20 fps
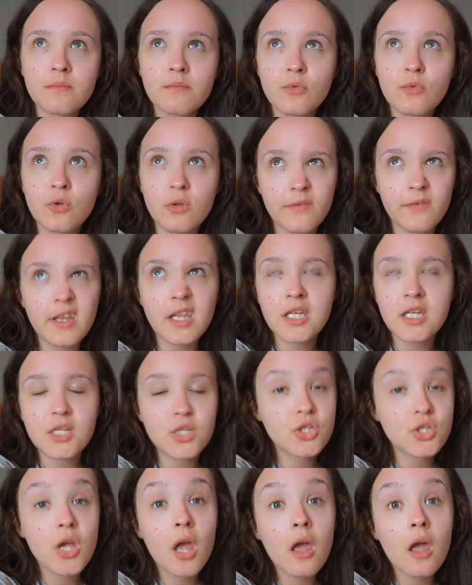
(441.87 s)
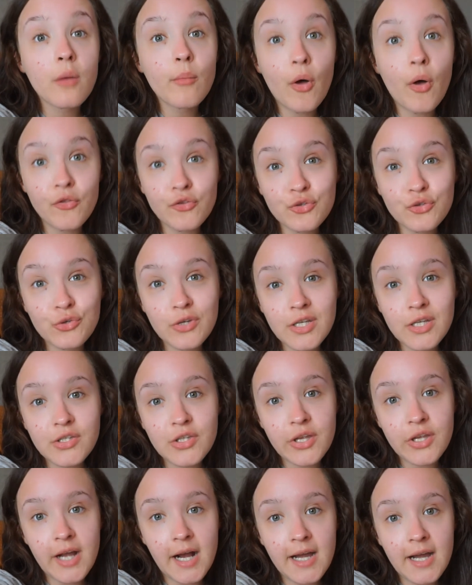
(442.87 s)
or the village, on the screen,
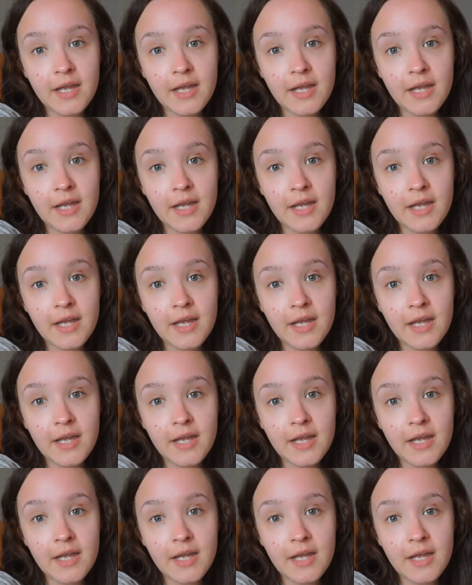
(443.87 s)
so you guys,